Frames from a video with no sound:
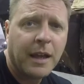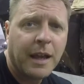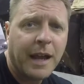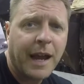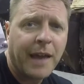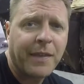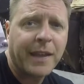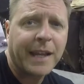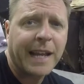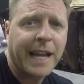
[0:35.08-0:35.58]

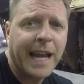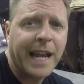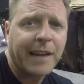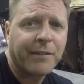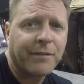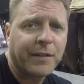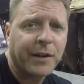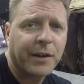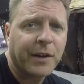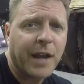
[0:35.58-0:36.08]
I think I got
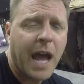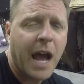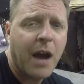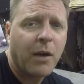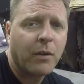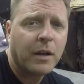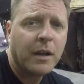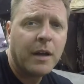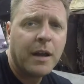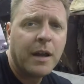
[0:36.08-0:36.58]
it figured
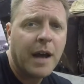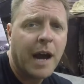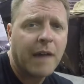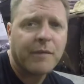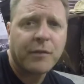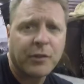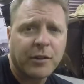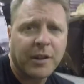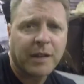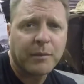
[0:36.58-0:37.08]
out. I've
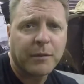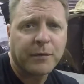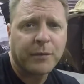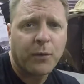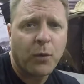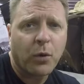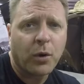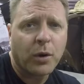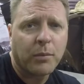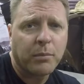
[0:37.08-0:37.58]
never done it
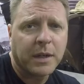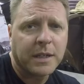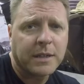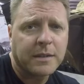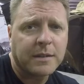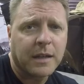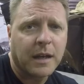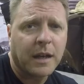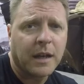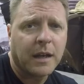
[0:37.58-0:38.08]
before,
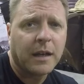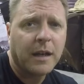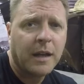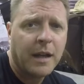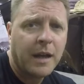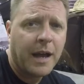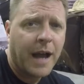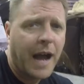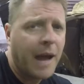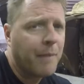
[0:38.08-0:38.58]
but uh,
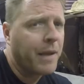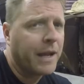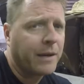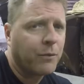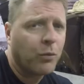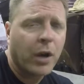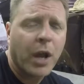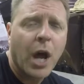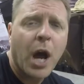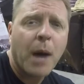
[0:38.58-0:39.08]
I made
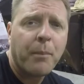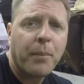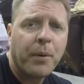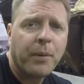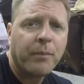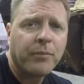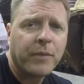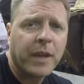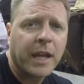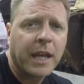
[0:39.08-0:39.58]
one up,
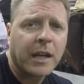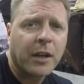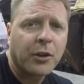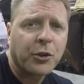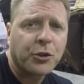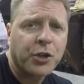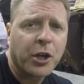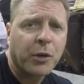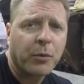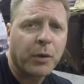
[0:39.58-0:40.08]
and I'll
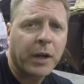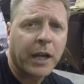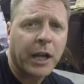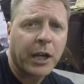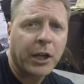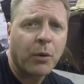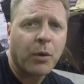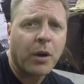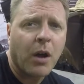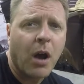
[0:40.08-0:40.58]
show you what I got
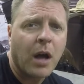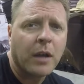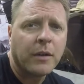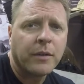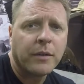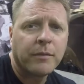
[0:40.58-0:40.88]
going on.